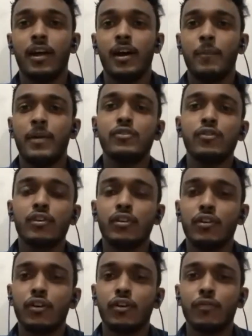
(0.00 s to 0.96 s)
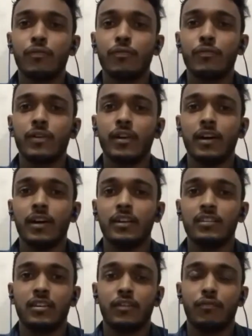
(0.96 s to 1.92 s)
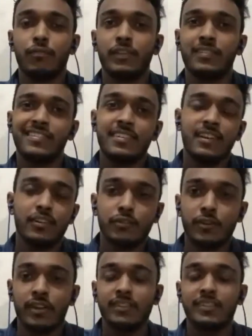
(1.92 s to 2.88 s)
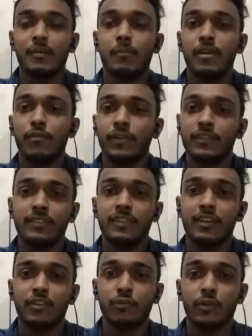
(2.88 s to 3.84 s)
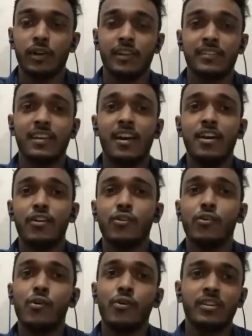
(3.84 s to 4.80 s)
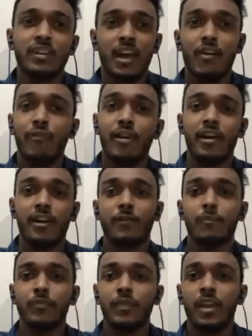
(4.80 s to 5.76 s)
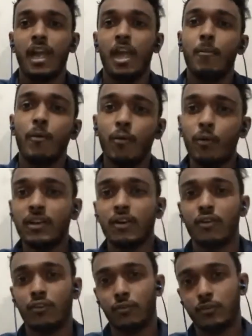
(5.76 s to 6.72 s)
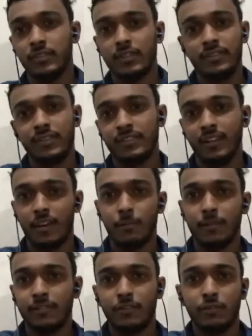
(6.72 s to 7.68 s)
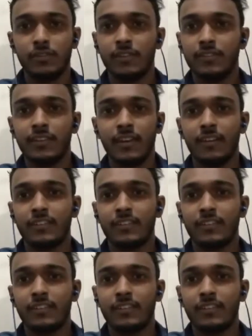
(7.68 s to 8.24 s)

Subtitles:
majority of the first year students, MA first year students, are not aware about our UGC syllabus, UGC net